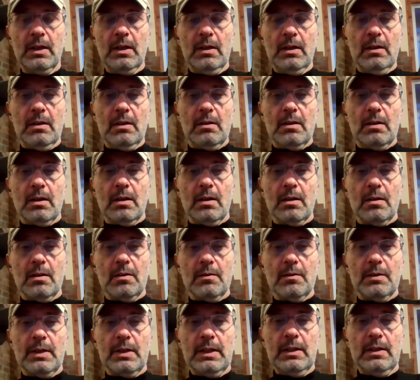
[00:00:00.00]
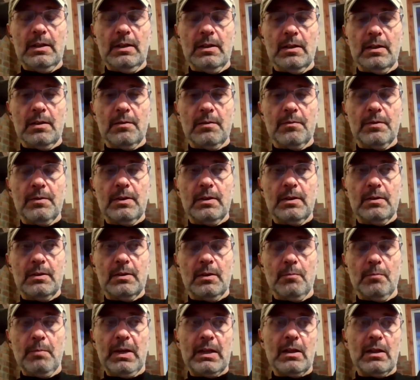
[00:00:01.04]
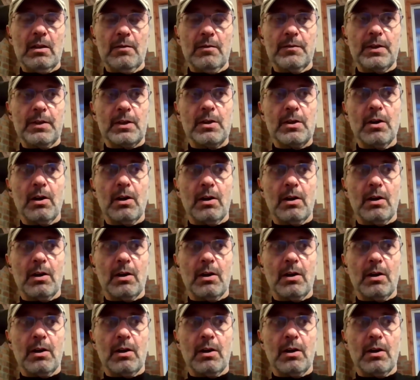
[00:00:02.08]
the metal of the car.